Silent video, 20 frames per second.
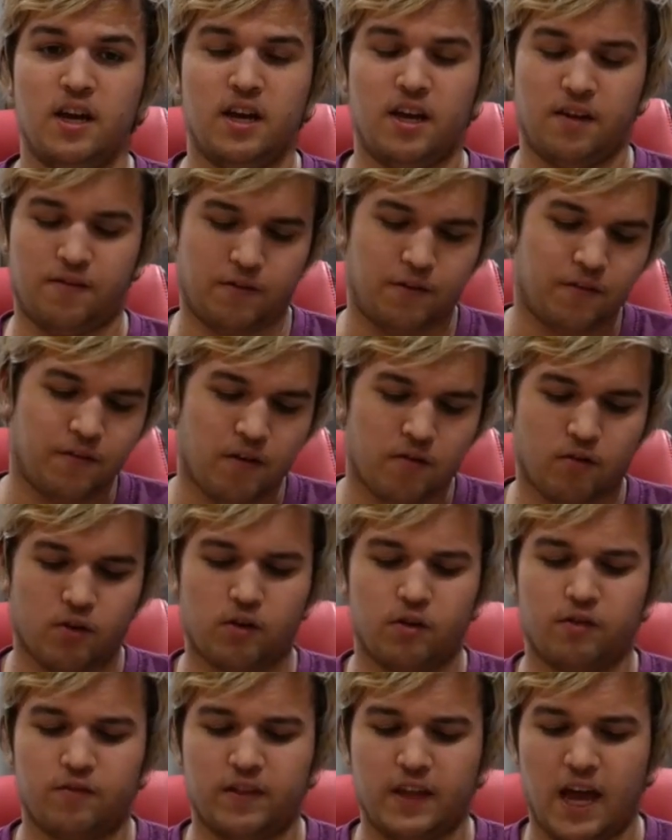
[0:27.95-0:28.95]
If you've never
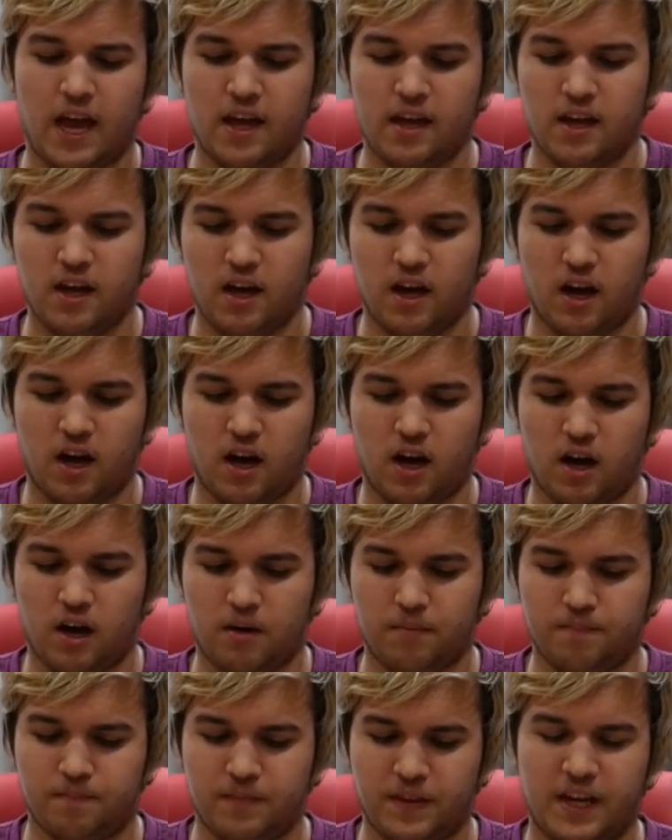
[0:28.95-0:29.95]
heard of that, um,